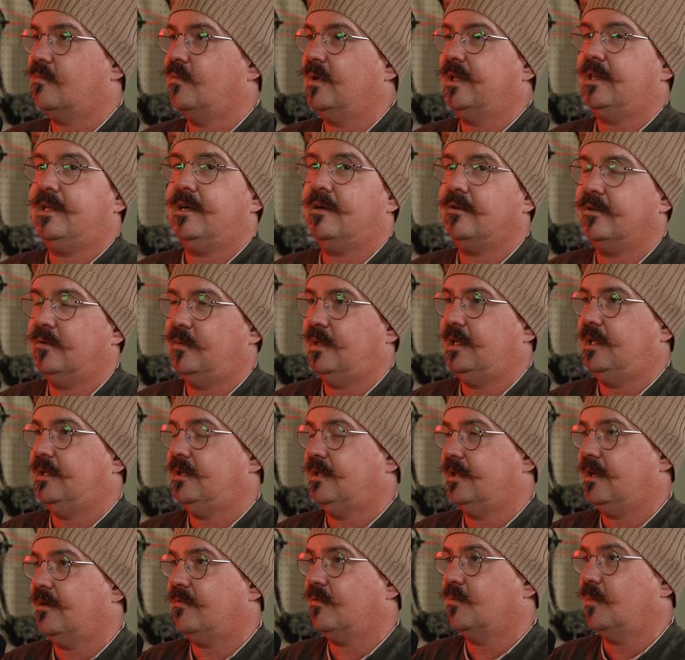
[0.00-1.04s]
what the hell do we need
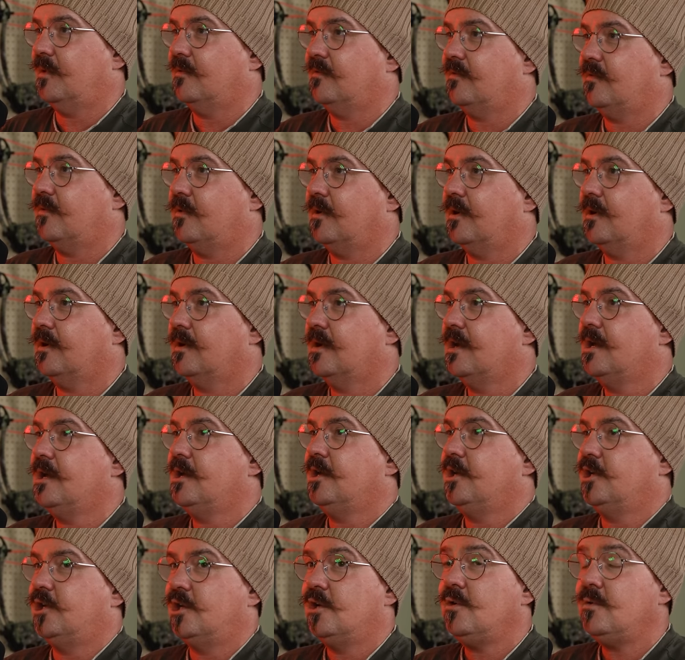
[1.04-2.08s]
the government for?
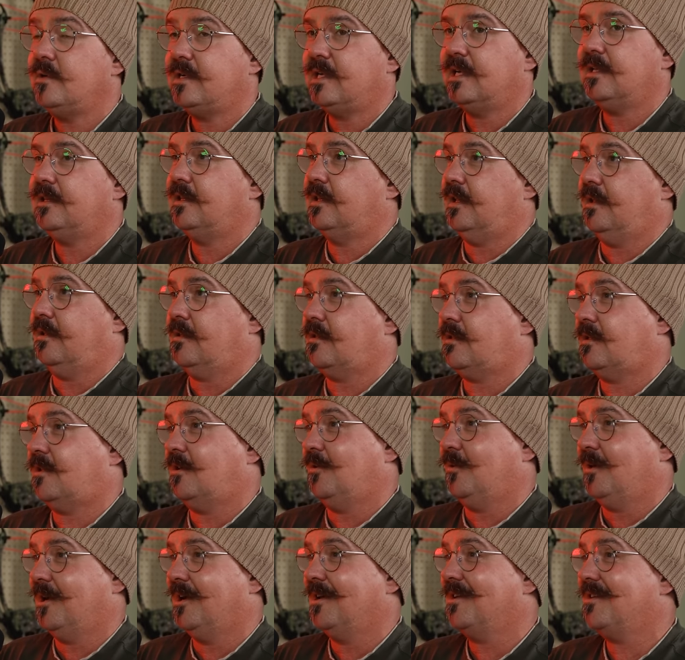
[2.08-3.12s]
You did this
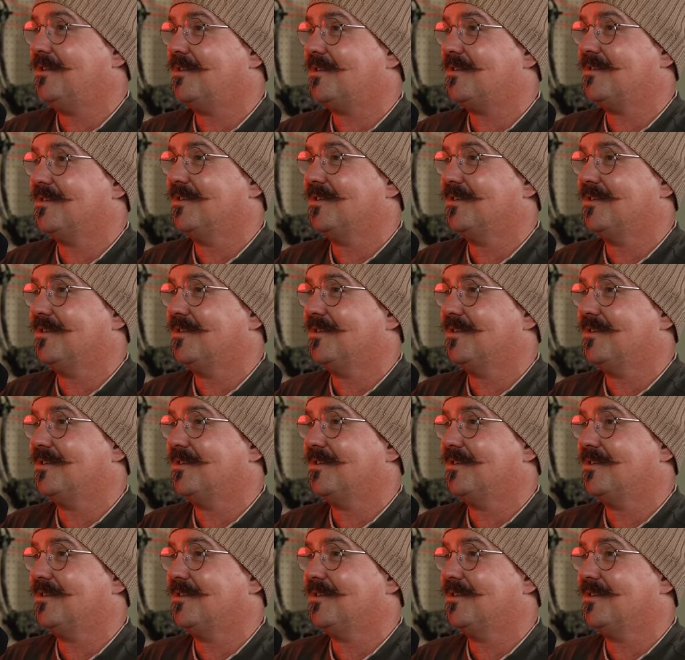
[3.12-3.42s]
to us,